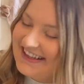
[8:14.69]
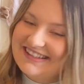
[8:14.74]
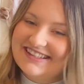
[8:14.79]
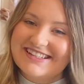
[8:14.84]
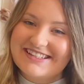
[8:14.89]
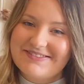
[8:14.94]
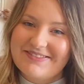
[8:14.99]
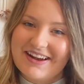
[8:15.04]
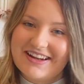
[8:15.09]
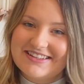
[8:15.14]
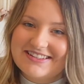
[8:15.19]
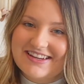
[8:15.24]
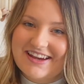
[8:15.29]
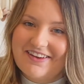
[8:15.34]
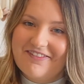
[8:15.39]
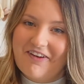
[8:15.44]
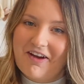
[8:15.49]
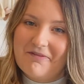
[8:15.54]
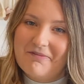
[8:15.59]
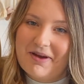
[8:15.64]

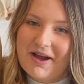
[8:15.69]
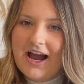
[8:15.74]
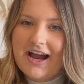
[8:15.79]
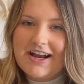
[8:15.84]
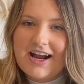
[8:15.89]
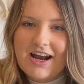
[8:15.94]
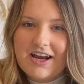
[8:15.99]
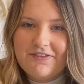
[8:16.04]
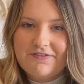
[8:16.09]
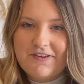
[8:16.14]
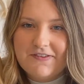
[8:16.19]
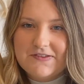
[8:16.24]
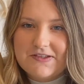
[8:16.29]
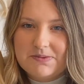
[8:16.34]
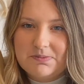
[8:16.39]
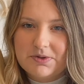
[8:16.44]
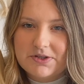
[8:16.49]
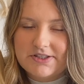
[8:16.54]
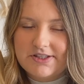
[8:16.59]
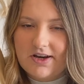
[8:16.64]
expensive, but I got it
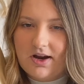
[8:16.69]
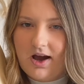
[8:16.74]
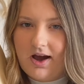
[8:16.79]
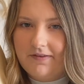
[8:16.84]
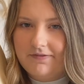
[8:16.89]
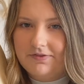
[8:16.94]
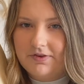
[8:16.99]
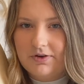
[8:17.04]
15% off